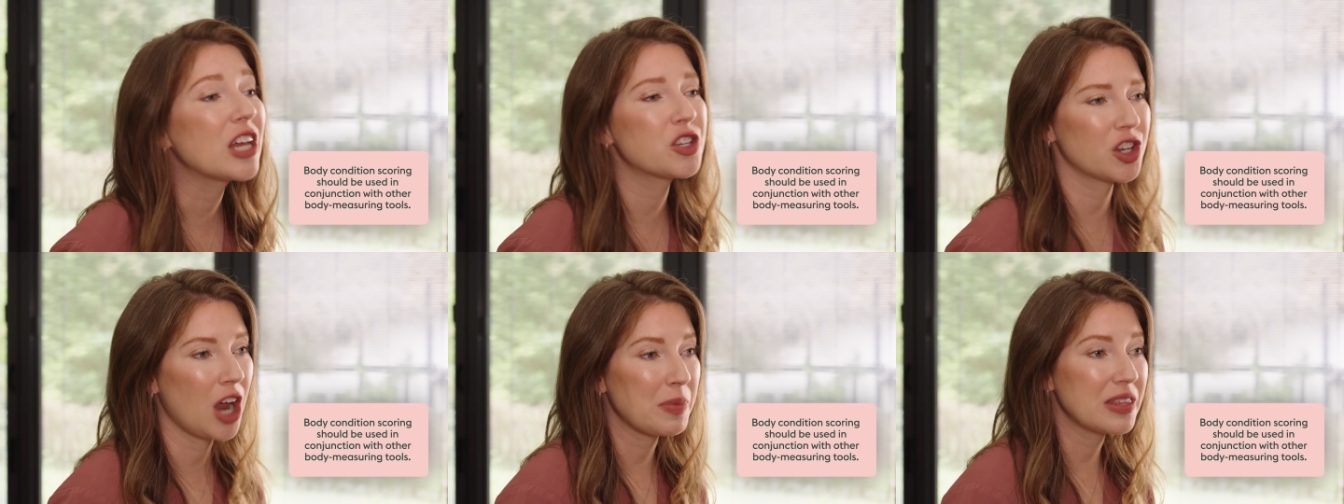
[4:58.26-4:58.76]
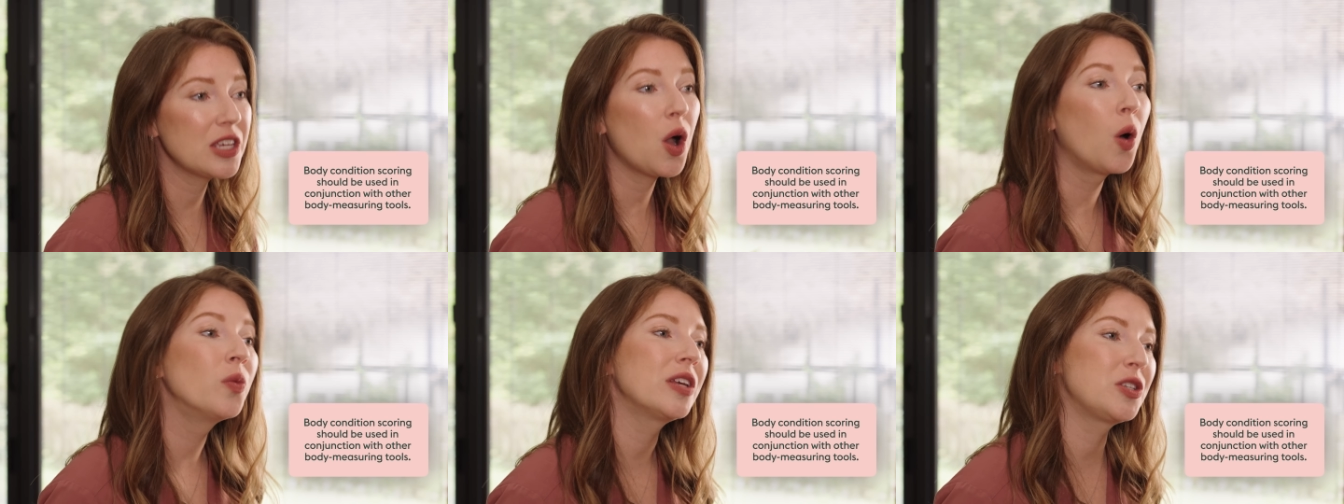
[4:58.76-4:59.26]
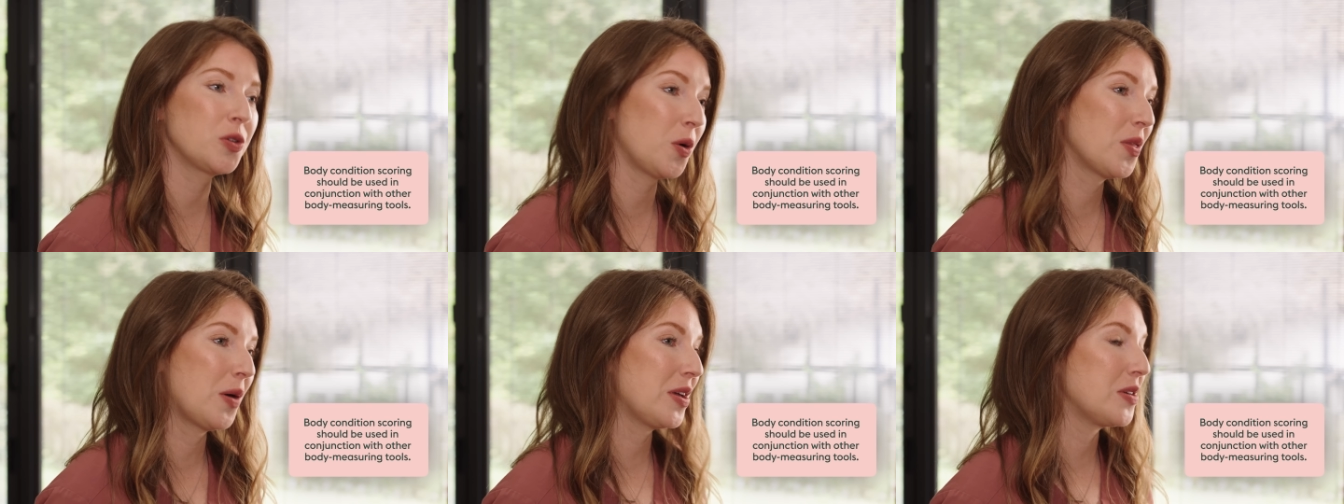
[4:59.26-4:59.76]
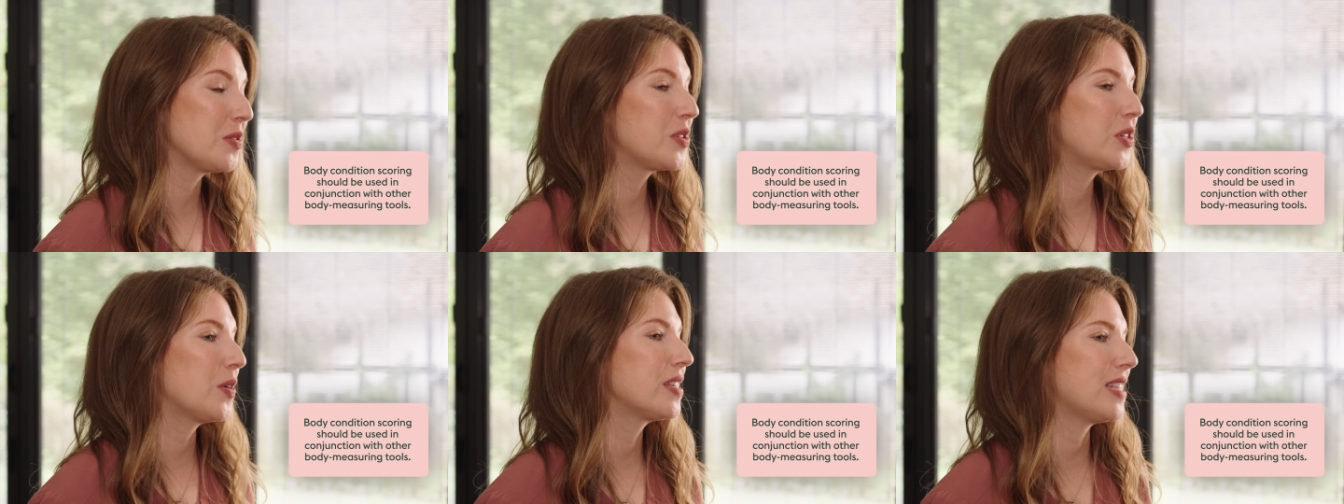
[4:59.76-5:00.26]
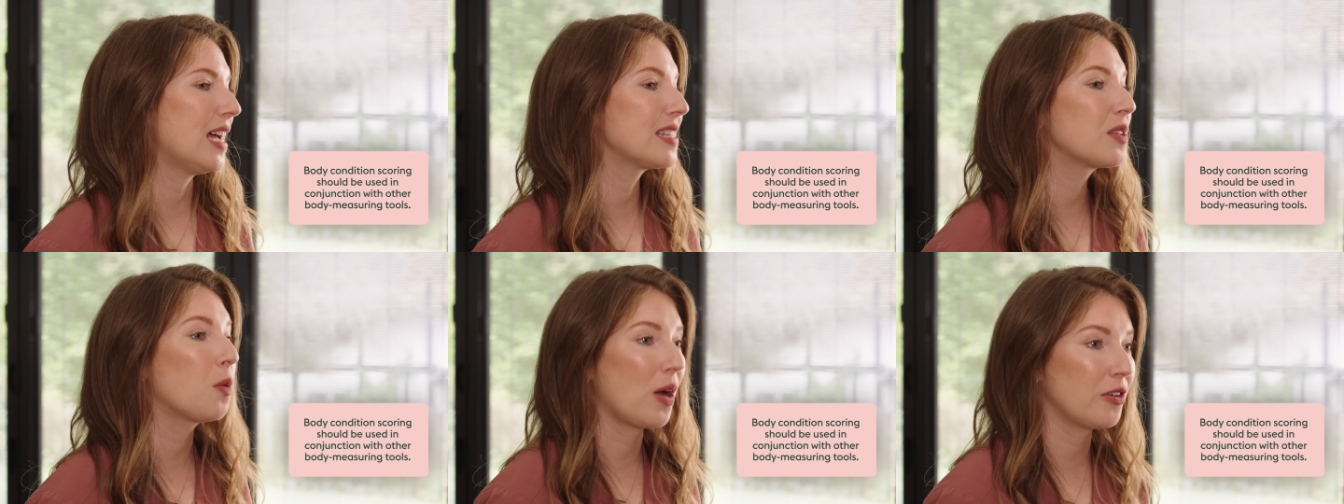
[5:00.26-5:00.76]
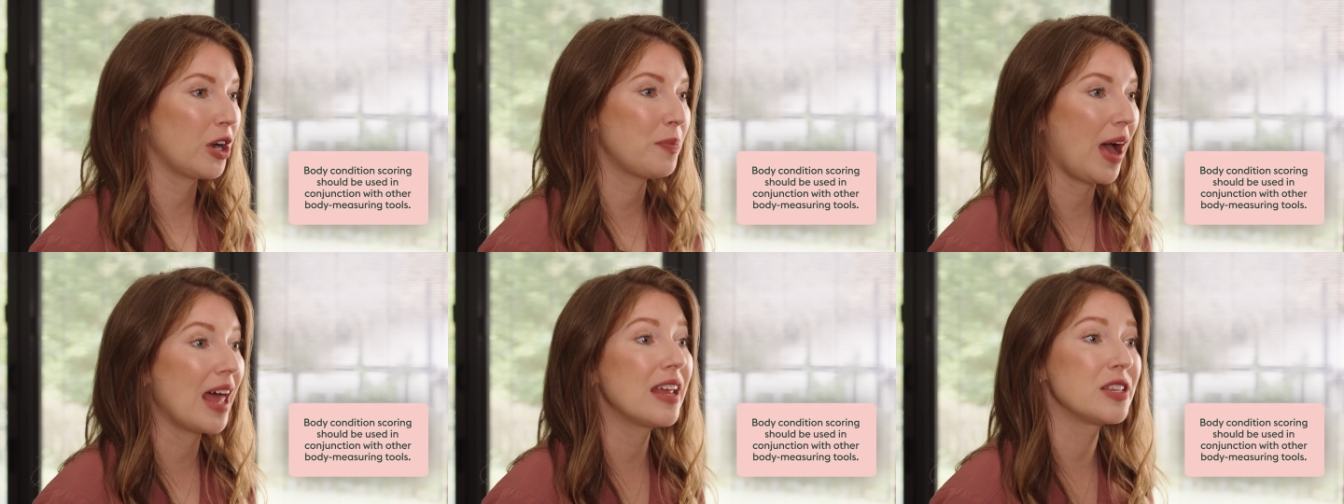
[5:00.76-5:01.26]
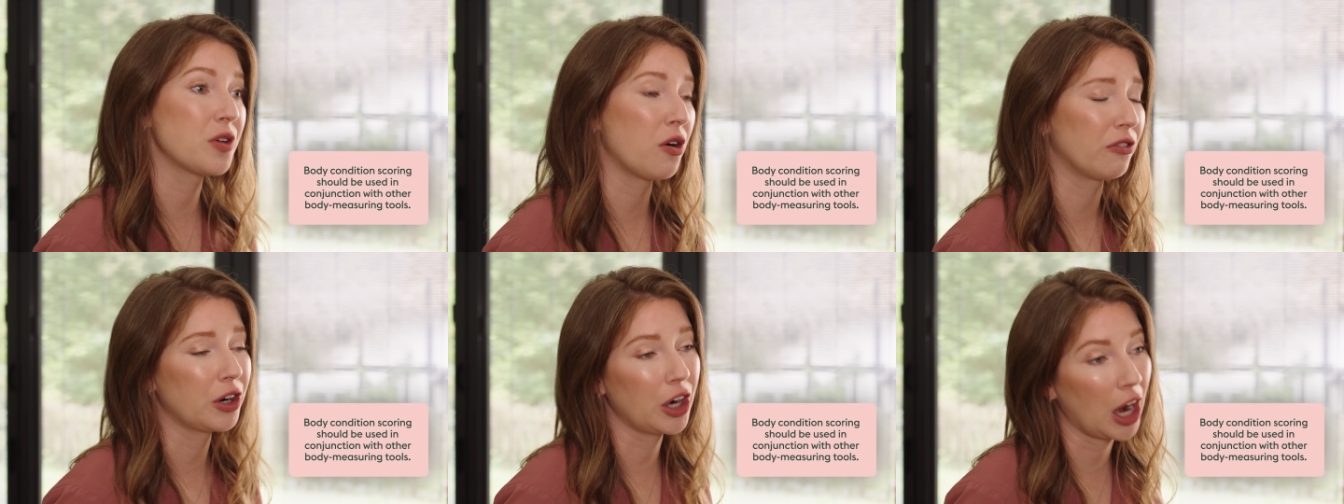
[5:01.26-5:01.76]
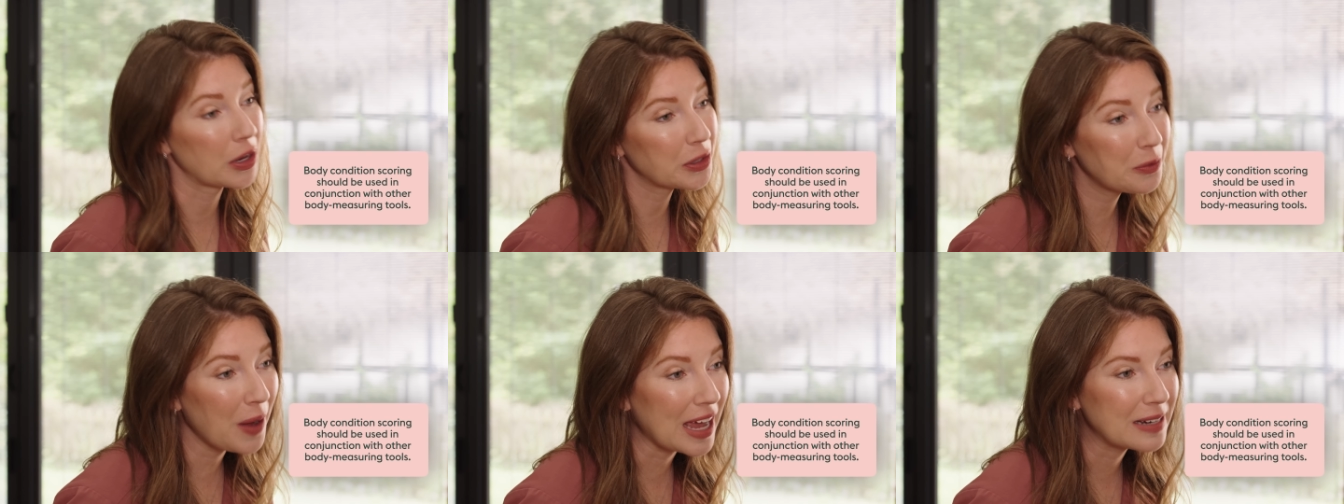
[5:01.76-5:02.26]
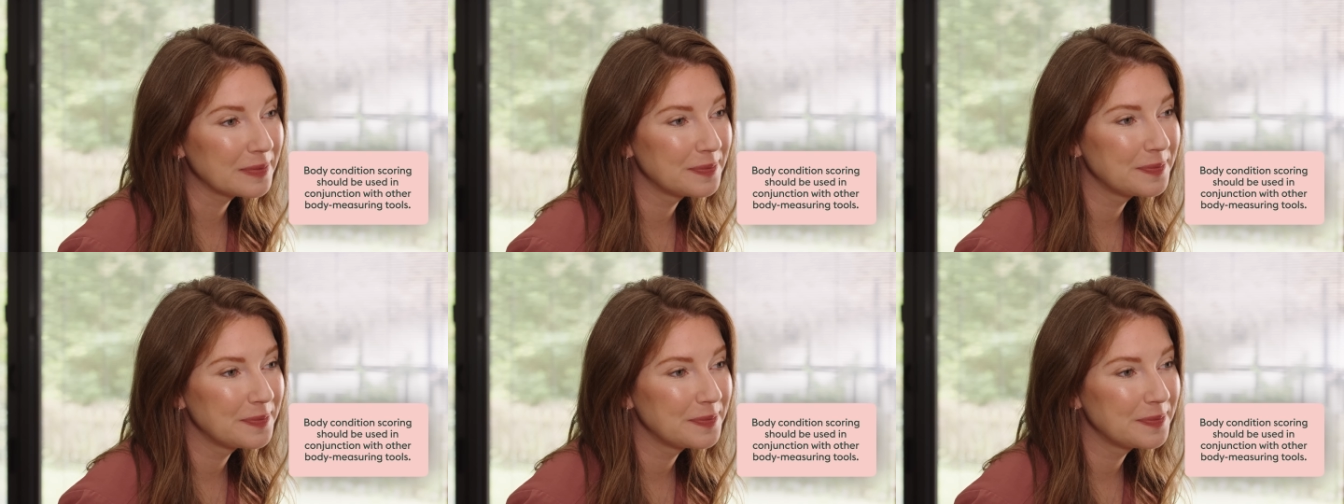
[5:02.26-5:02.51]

it should not be the only tool that we use to assess whether a pet is over or underweight.